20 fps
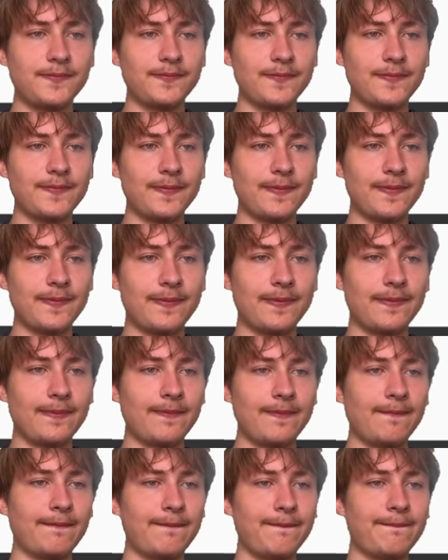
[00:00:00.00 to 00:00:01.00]

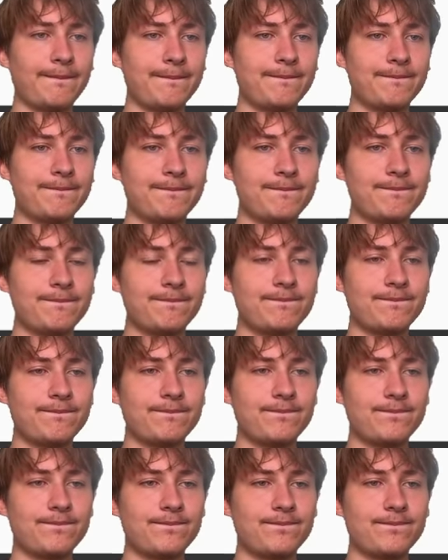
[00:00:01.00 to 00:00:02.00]

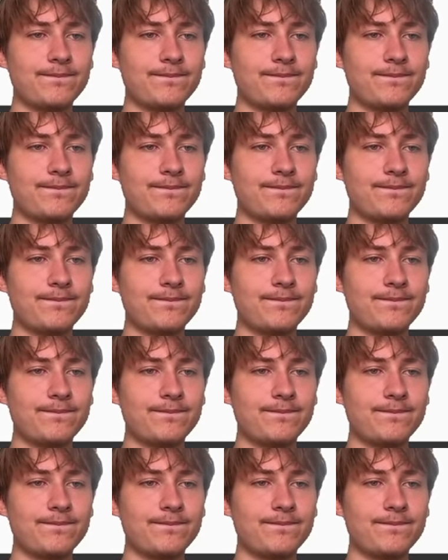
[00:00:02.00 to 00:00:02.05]
No one is speaking in this clip.